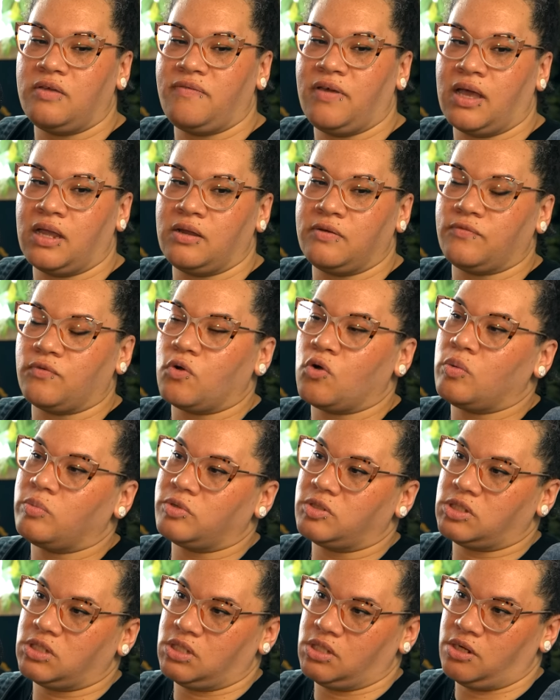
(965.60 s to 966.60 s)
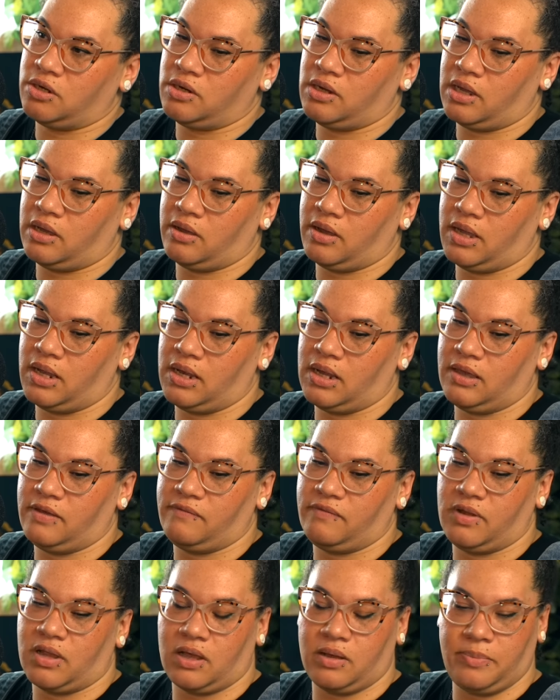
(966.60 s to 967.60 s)
I've had it for almost a year now, and
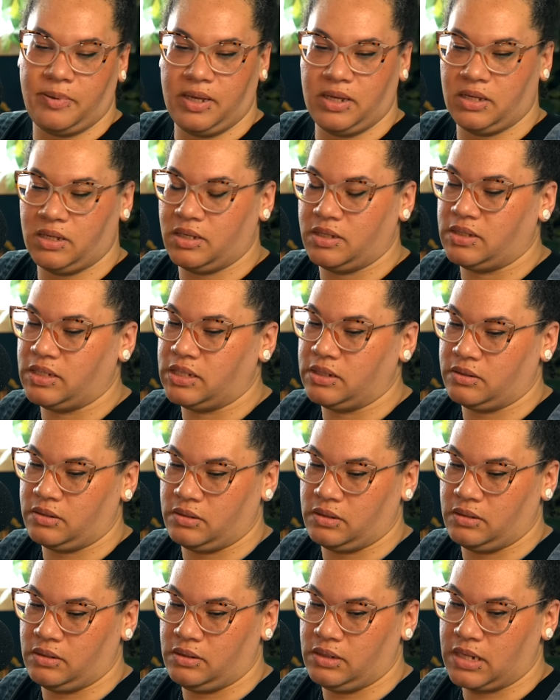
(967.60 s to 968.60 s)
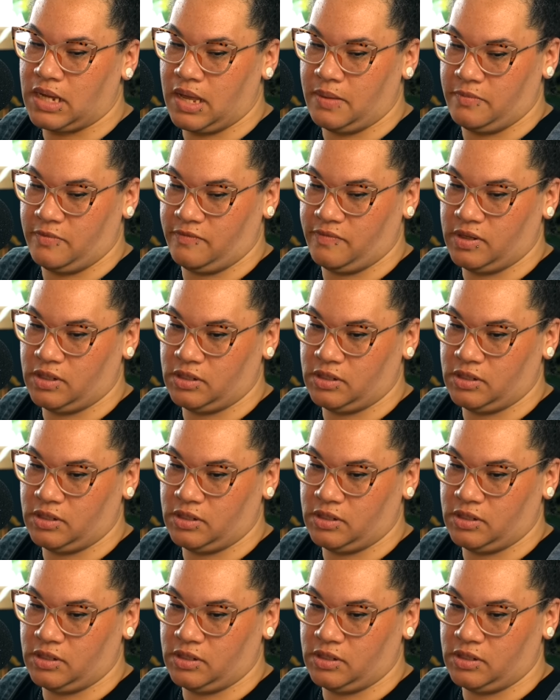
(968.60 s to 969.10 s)
I've not paid a single dime of